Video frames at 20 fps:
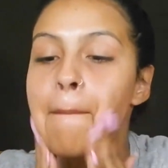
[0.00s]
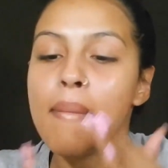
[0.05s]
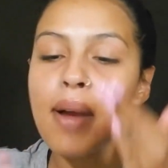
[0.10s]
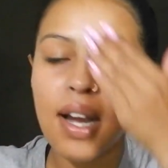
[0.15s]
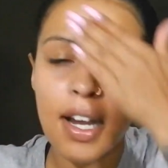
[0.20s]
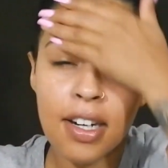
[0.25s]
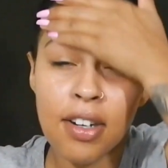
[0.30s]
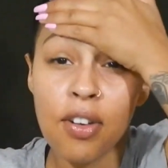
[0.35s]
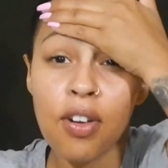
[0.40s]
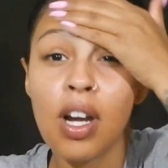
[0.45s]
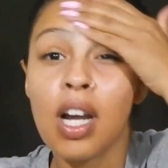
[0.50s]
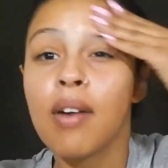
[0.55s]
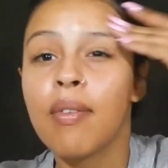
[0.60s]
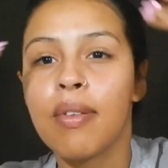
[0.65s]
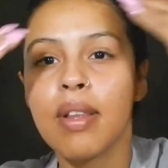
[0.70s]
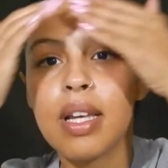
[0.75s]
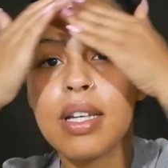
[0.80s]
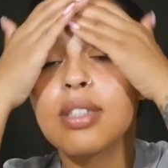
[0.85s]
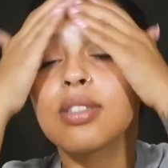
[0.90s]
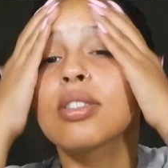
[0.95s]
I know I have
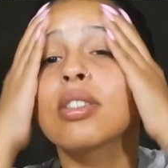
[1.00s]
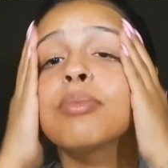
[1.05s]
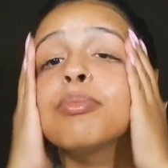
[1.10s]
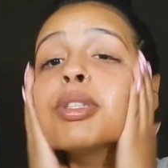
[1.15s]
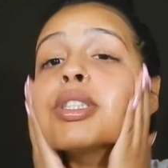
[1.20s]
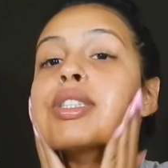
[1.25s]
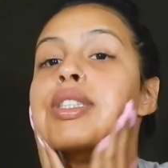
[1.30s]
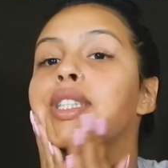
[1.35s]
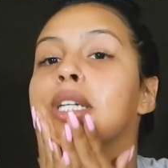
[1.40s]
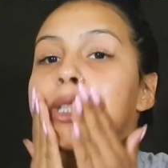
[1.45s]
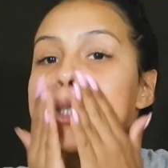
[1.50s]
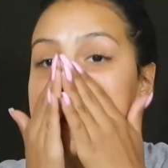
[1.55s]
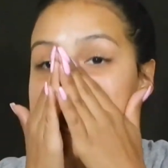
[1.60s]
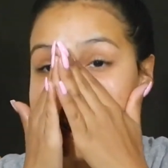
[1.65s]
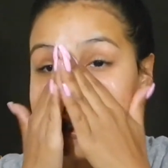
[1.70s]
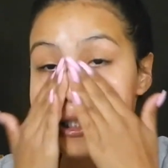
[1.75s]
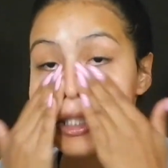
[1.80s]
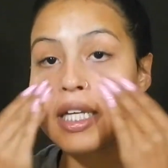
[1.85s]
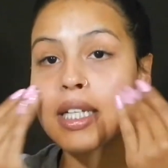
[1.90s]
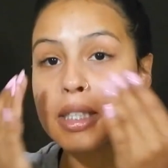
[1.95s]
like some extension
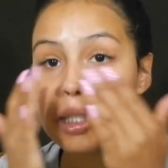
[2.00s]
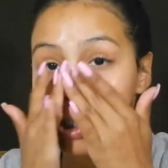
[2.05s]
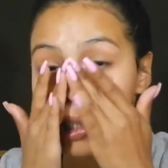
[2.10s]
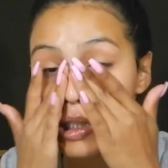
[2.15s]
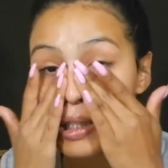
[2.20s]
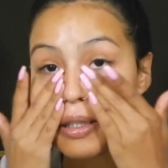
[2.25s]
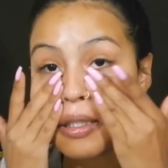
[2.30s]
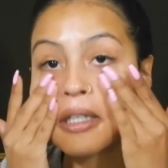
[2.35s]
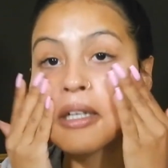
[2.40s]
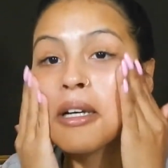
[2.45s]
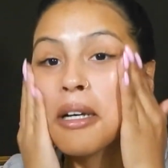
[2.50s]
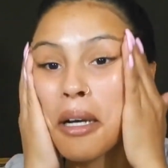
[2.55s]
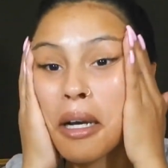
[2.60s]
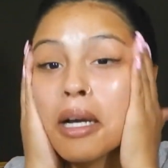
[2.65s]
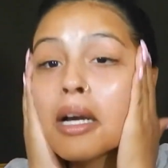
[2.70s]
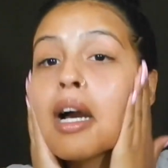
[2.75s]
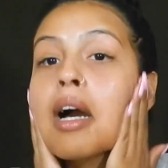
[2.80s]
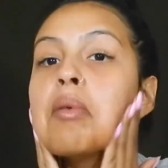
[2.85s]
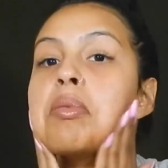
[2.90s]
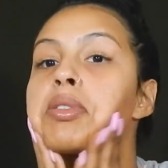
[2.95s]
lashes that
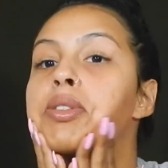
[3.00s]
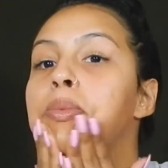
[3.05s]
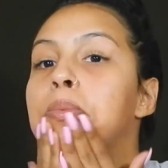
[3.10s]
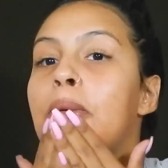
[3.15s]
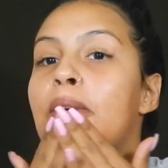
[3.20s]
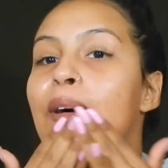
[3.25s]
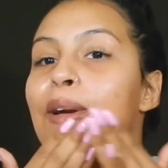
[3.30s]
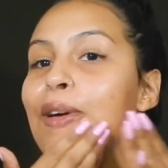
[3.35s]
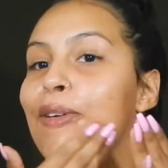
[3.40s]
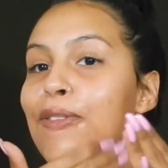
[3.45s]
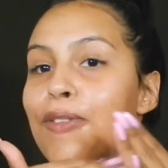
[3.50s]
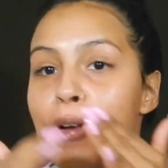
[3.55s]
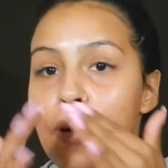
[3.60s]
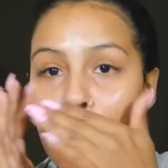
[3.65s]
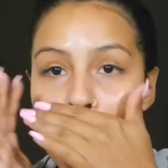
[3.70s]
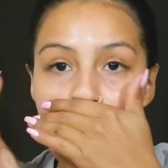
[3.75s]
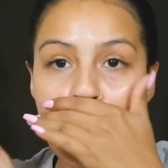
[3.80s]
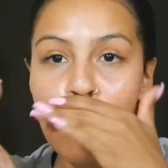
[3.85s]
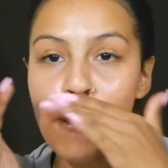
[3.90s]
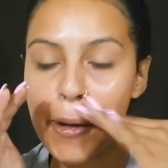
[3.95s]
I was modeled for,
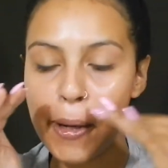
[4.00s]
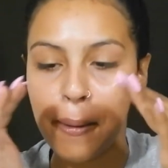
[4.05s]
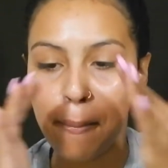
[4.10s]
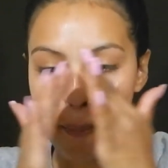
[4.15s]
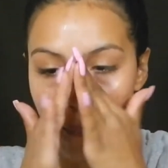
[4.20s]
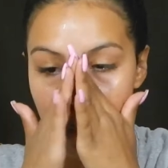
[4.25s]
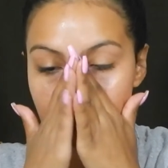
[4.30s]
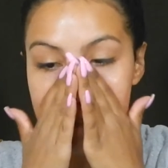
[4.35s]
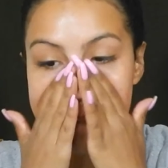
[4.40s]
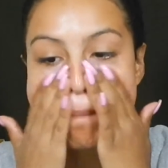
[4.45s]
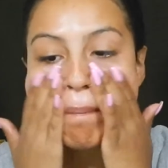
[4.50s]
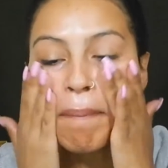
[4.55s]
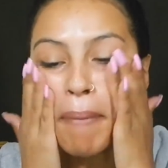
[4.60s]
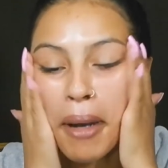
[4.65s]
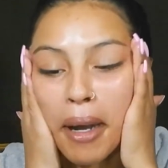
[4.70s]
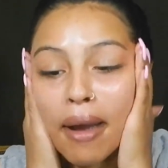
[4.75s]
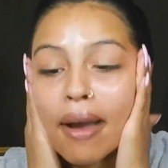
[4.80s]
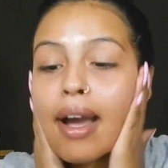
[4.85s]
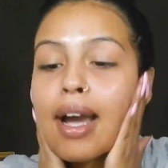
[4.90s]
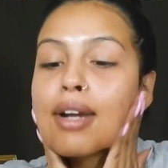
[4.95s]

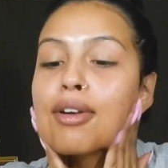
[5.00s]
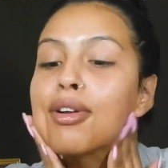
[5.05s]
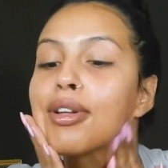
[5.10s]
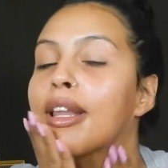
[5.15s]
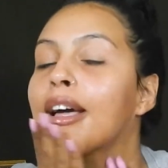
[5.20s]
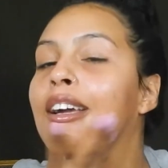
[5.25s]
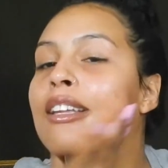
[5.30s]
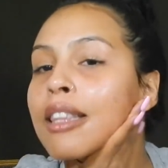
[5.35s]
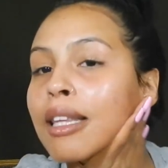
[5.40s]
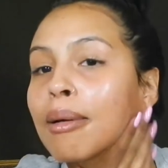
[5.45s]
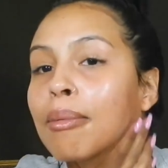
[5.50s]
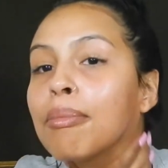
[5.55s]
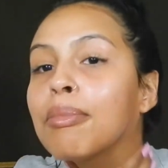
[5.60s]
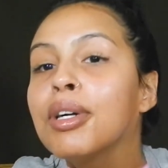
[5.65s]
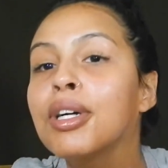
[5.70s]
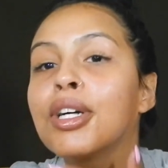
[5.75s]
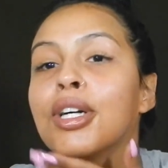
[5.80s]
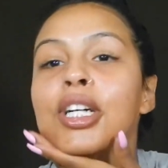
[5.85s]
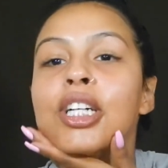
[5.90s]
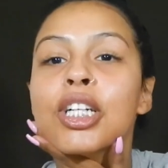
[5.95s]
but I don't like them.
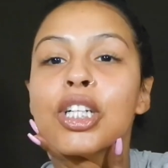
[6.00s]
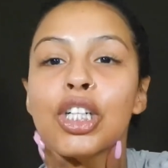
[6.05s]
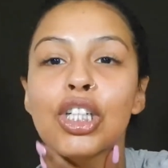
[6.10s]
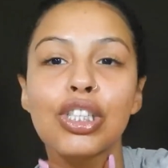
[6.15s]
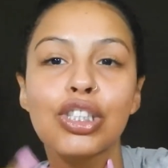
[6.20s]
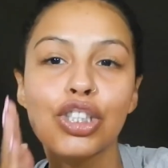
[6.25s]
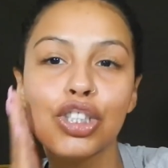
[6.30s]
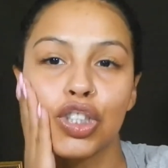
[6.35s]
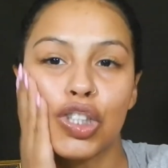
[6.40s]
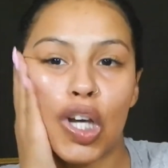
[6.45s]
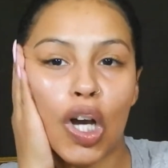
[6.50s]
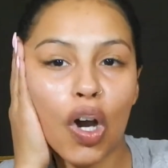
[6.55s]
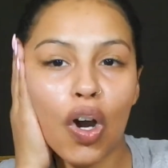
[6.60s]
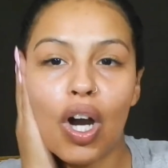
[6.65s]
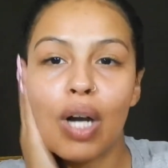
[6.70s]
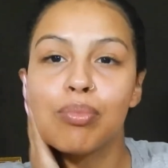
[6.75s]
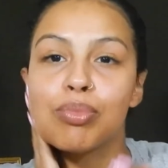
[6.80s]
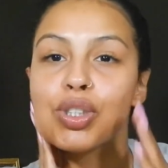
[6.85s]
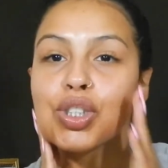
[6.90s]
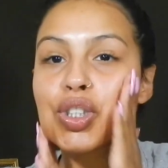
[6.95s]
So
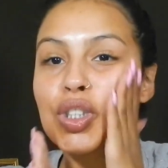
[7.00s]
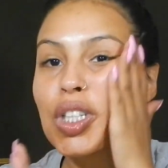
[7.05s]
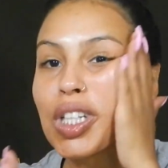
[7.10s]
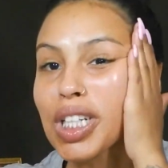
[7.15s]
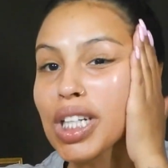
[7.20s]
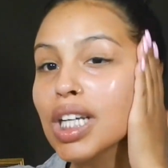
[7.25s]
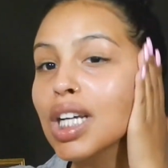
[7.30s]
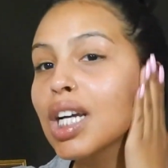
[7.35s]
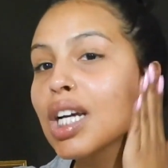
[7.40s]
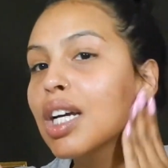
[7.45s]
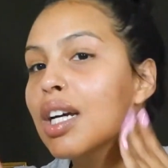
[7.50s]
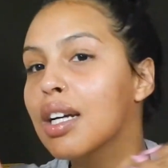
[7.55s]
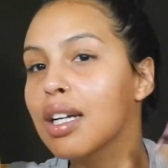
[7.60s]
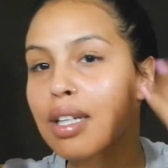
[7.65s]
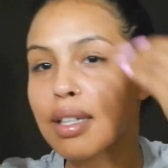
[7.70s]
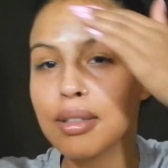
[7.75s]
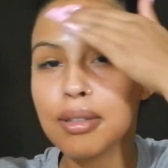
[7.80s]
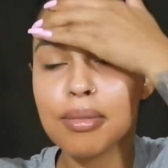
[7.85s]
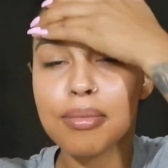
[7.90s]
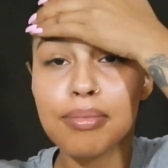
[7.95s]
I'm just
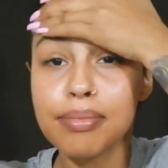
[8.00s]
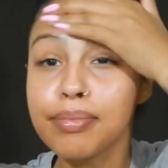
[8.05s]
gonna